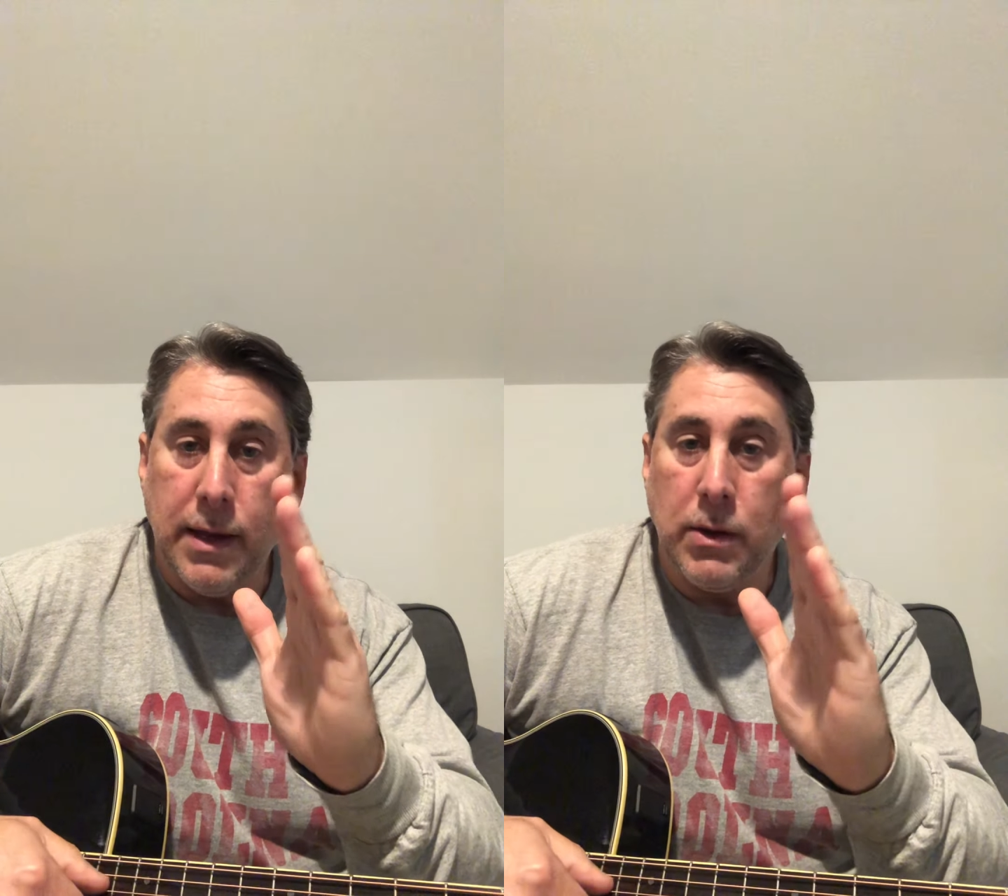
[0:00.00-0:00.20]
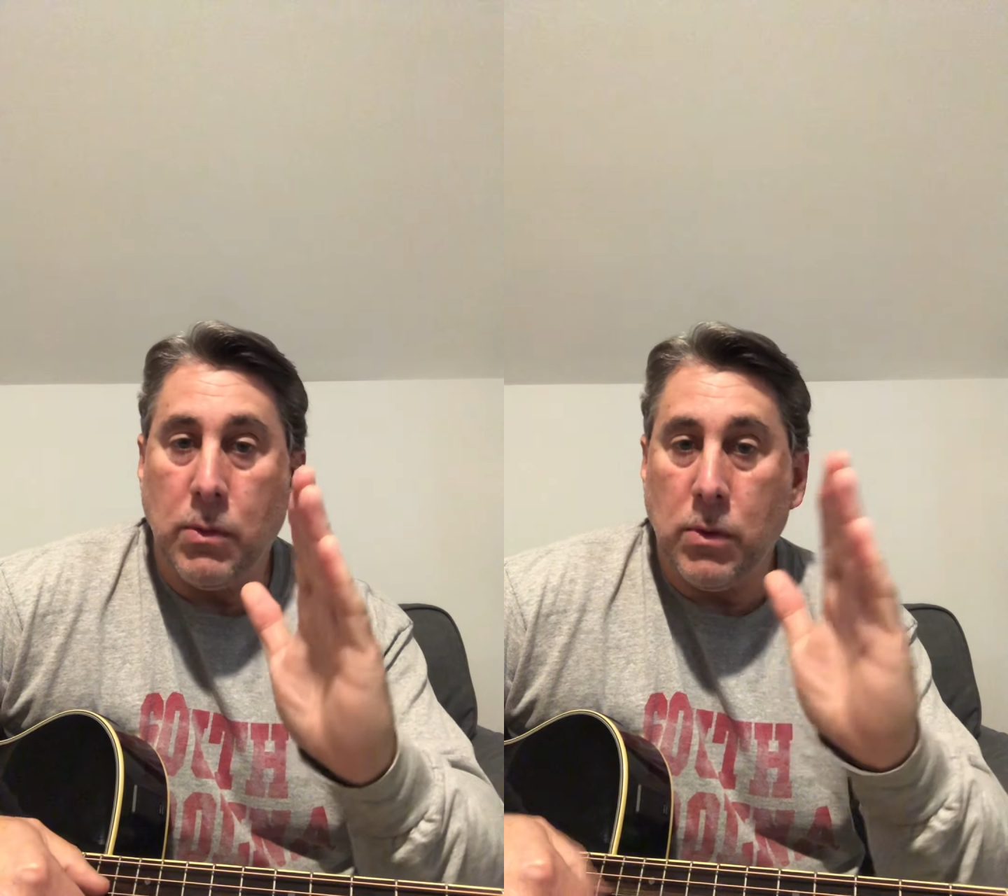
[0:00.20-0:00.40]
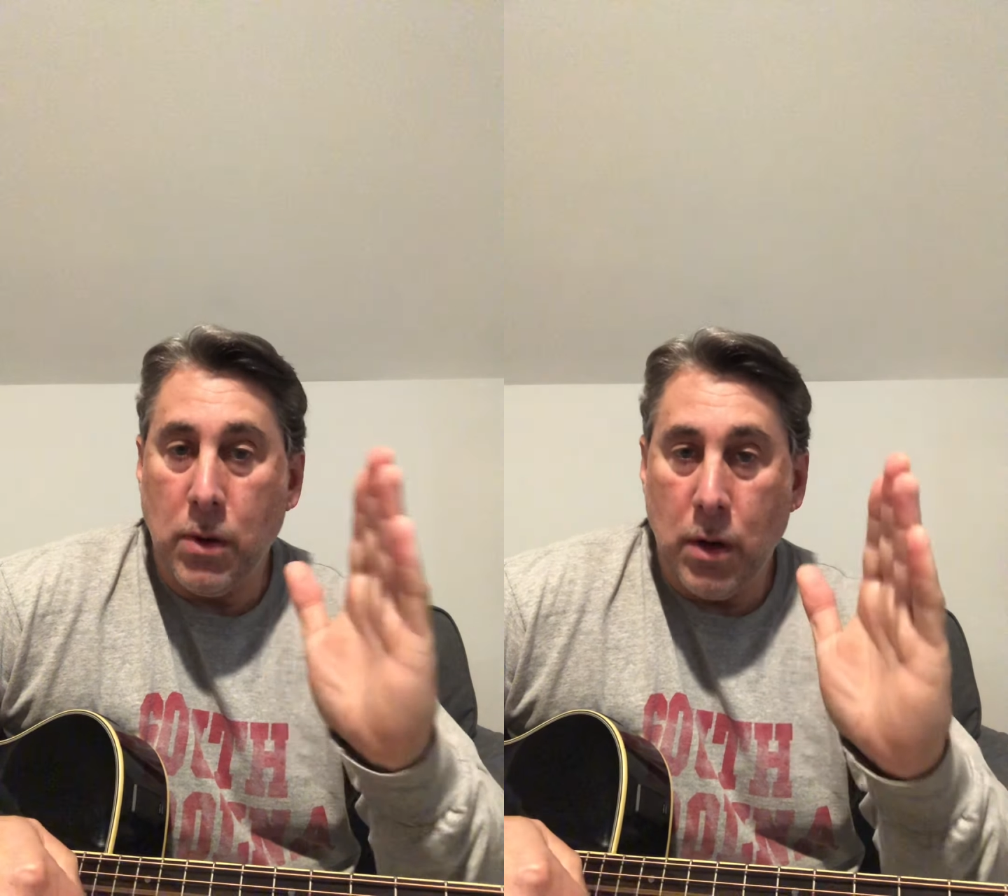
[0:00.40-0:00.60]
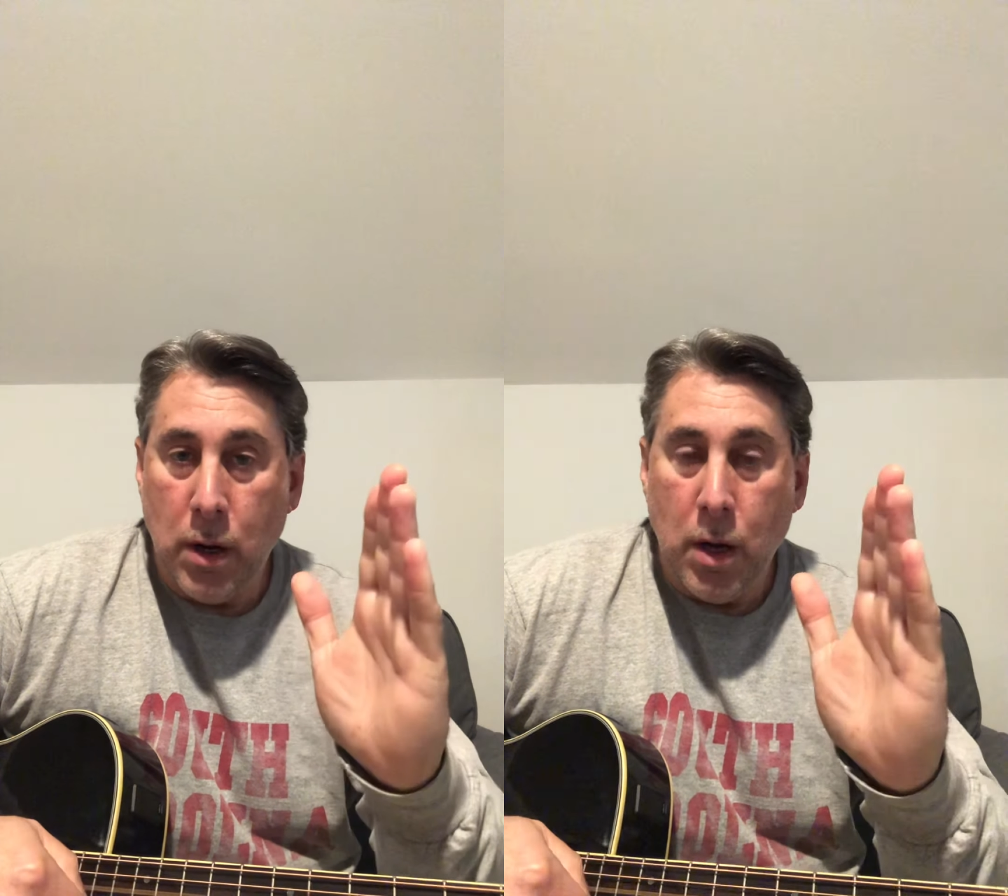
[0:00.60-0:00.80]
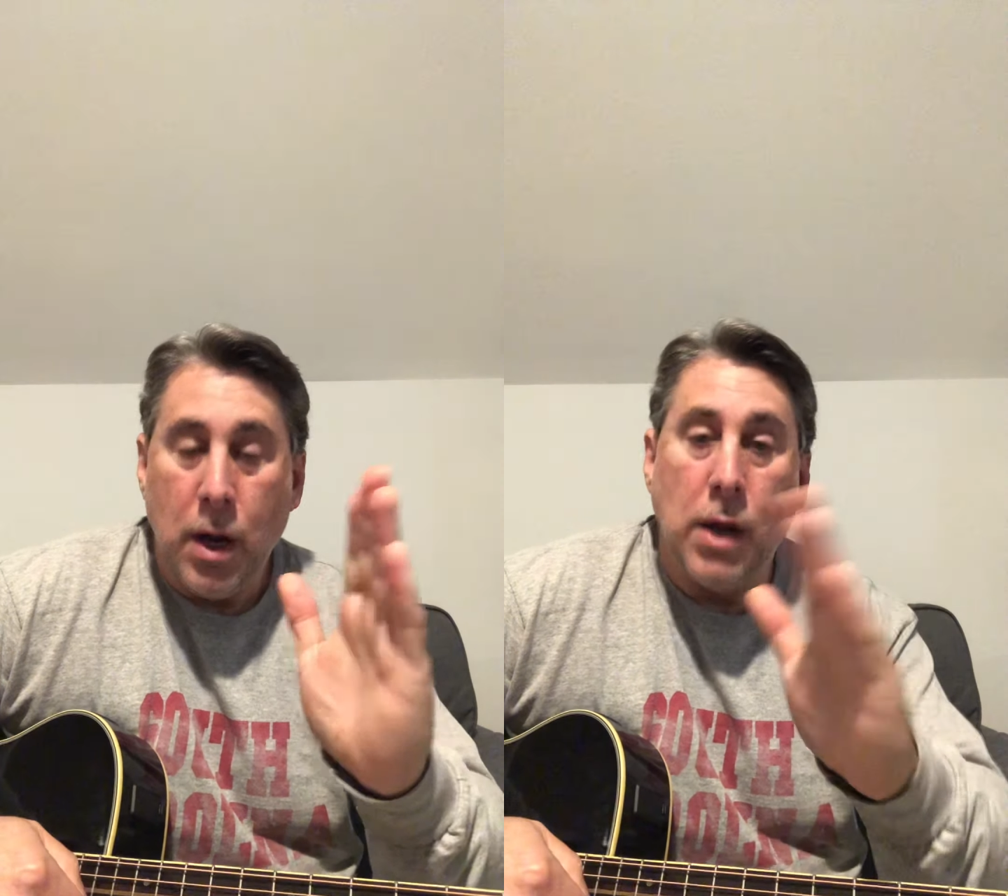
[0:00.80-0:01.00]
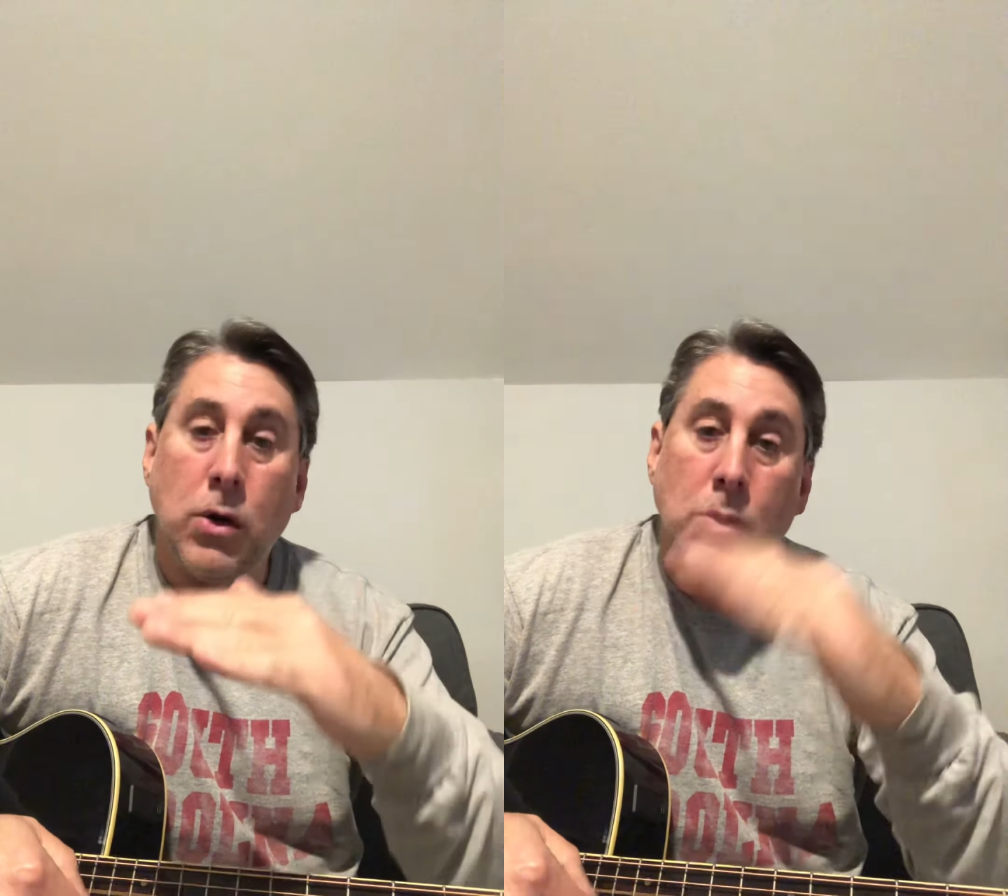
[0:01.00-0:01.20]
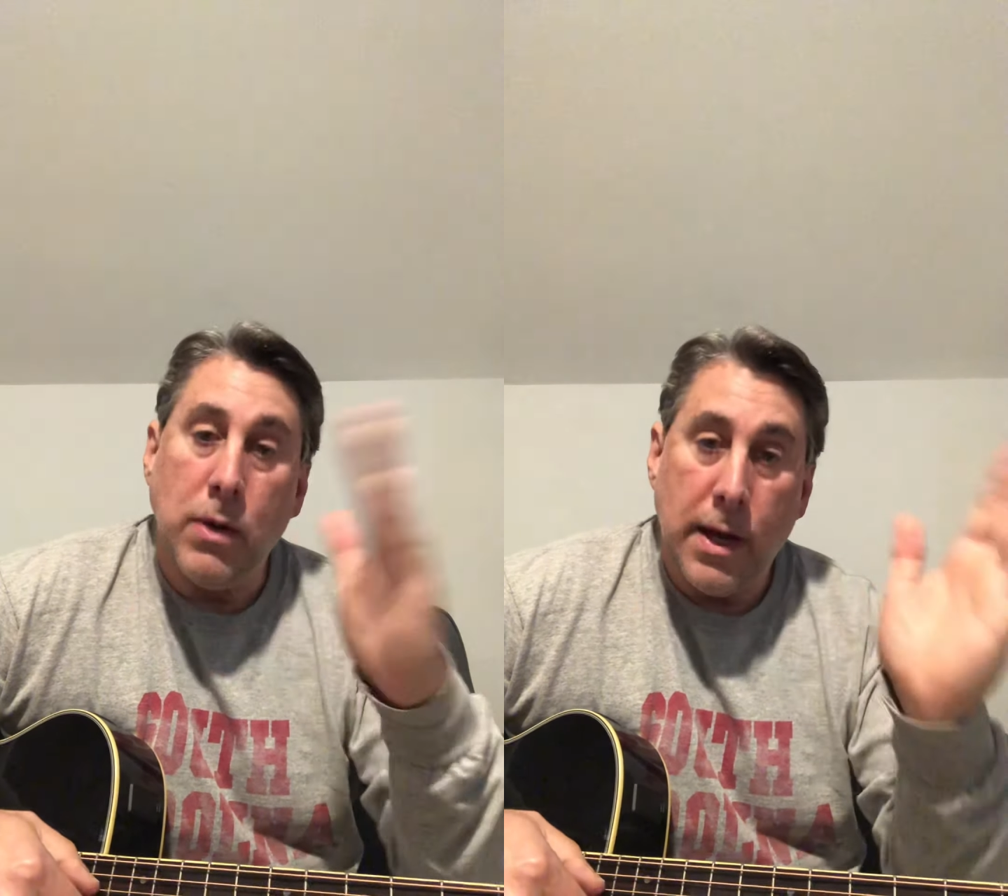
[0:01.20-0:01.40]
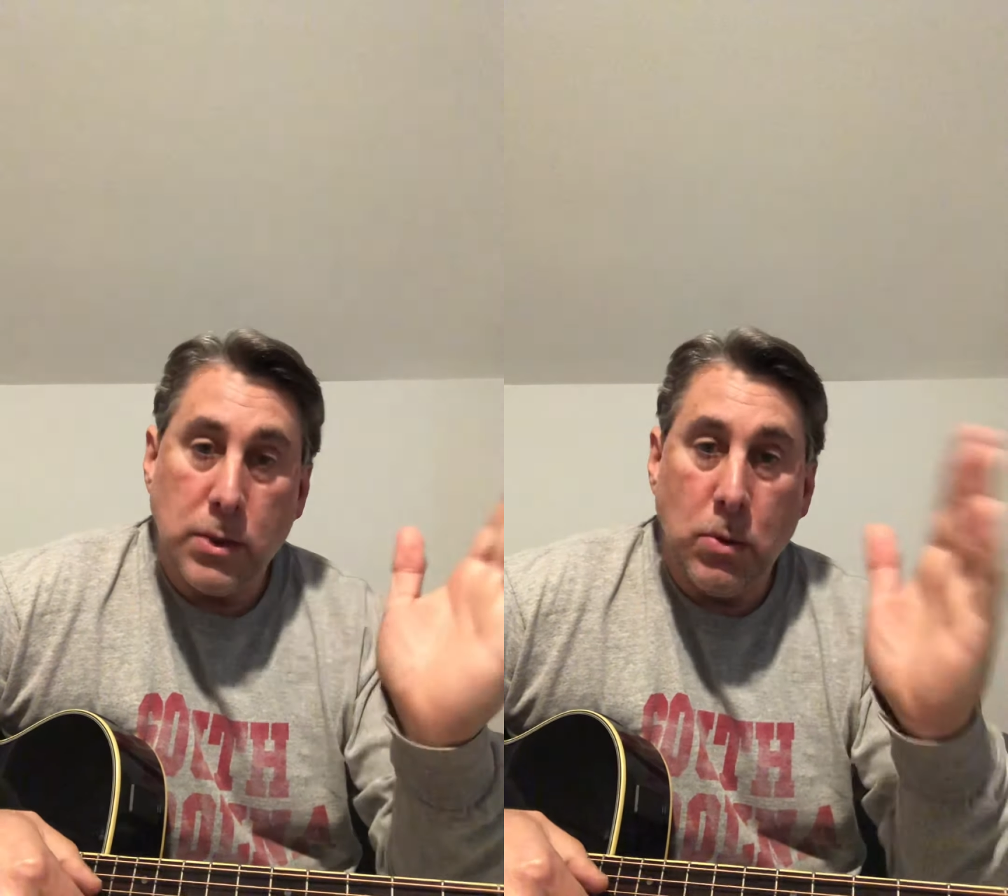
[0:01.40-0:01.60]
and you do the
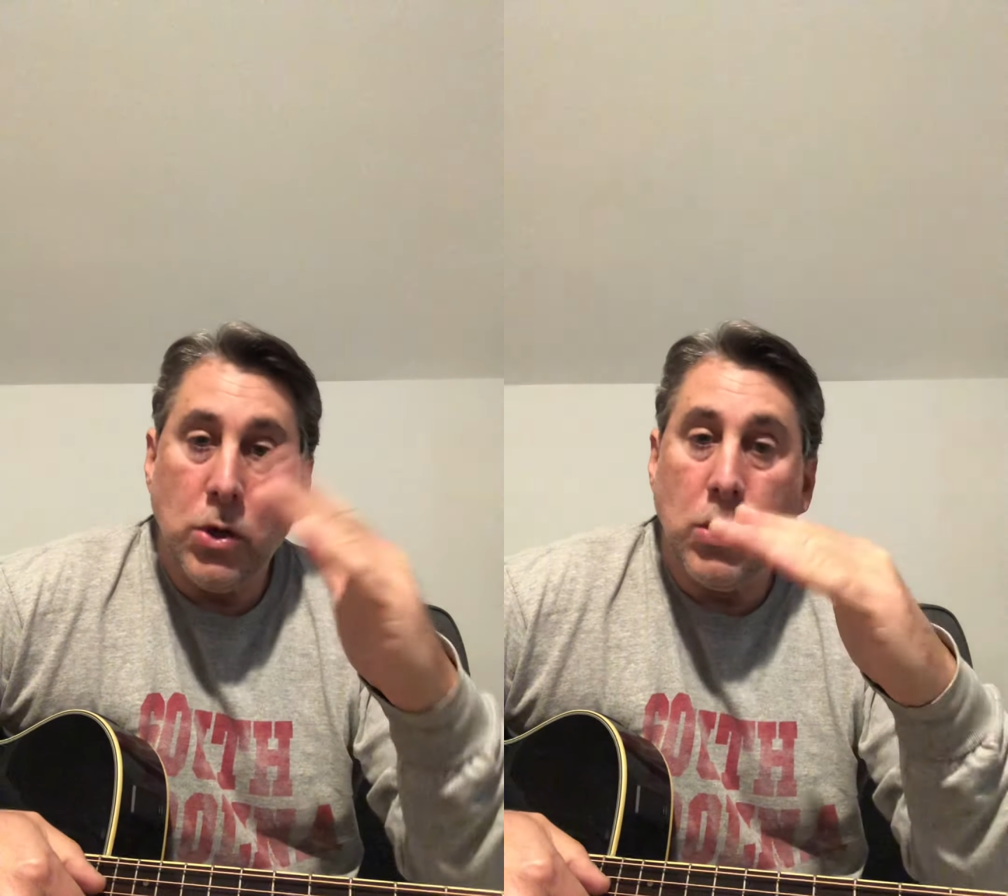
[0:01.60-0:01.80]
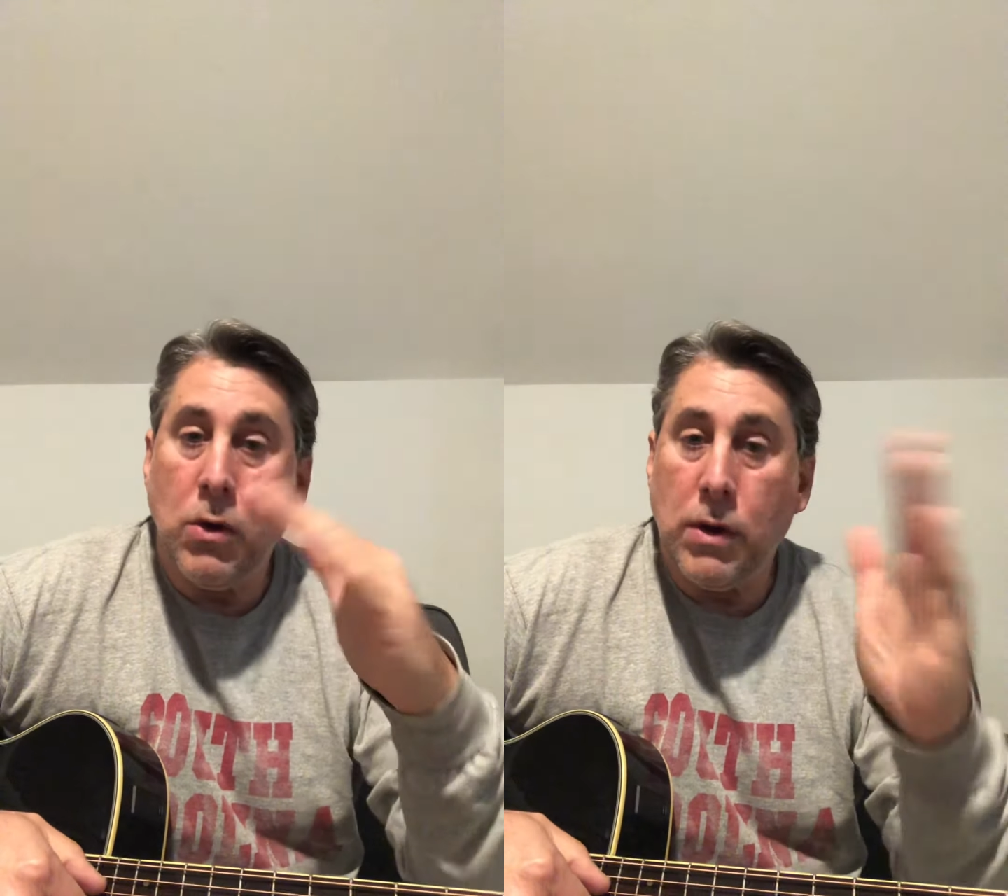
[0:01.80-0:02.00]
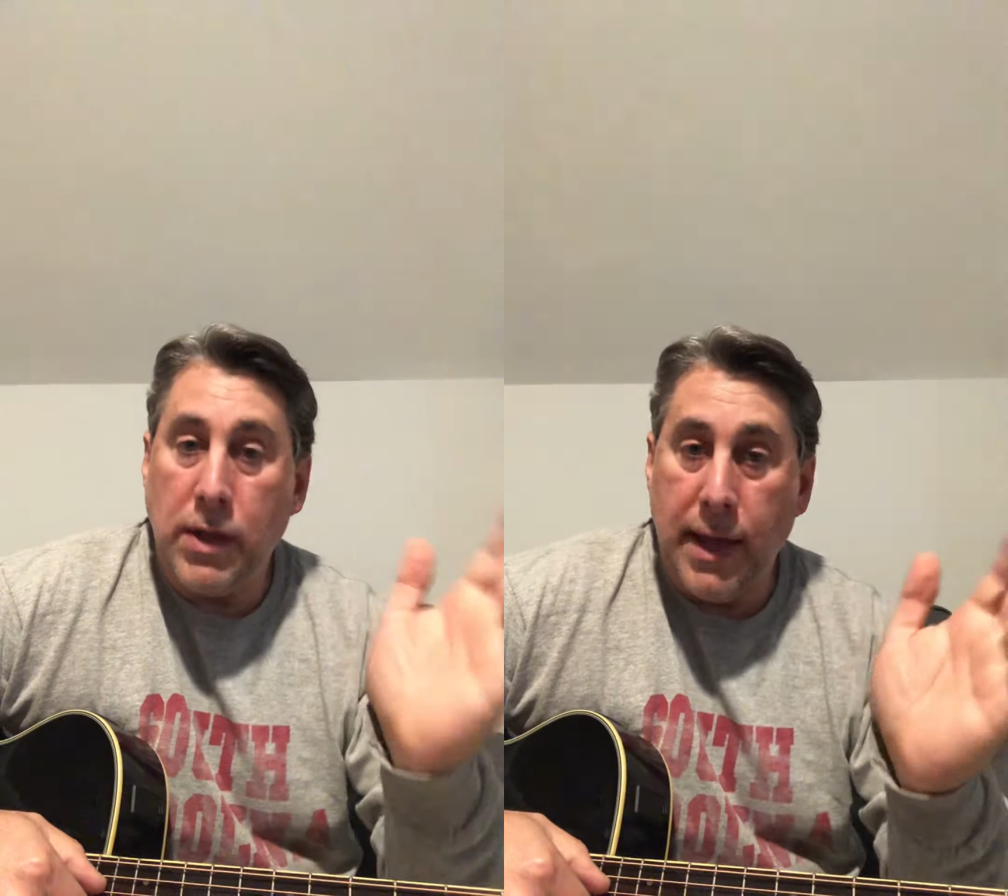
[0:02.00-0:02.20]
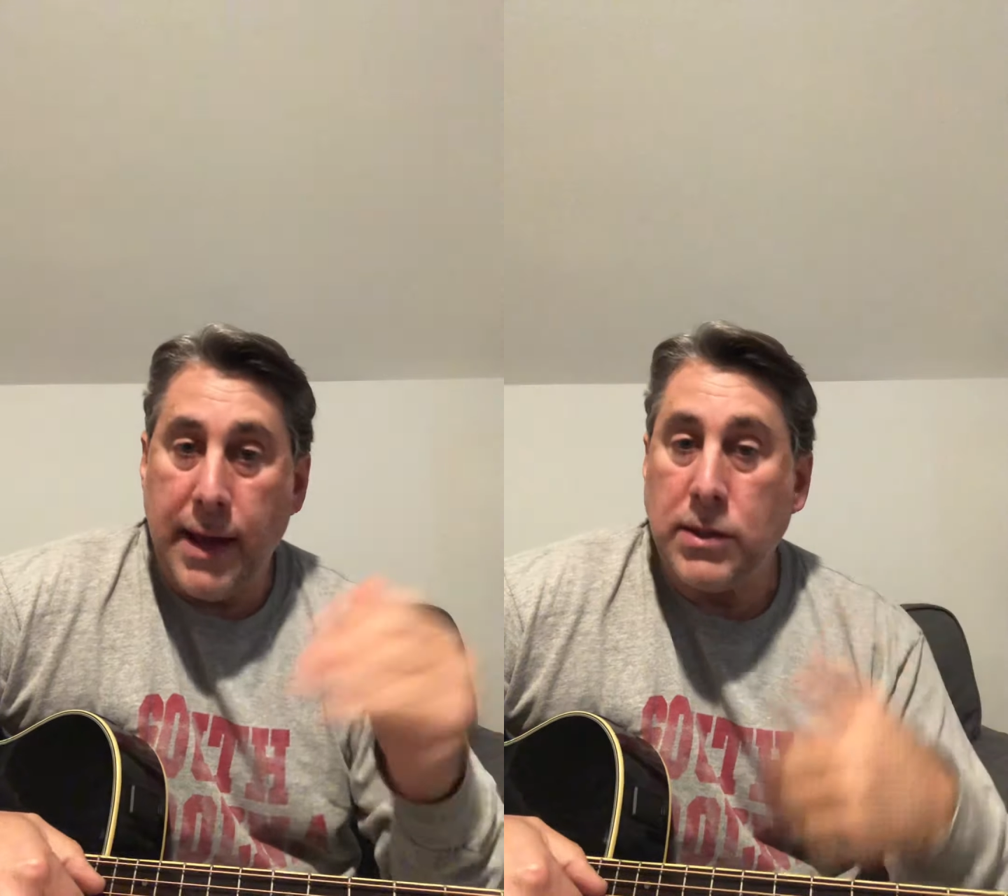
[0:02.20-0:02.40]
next one, you're at the A.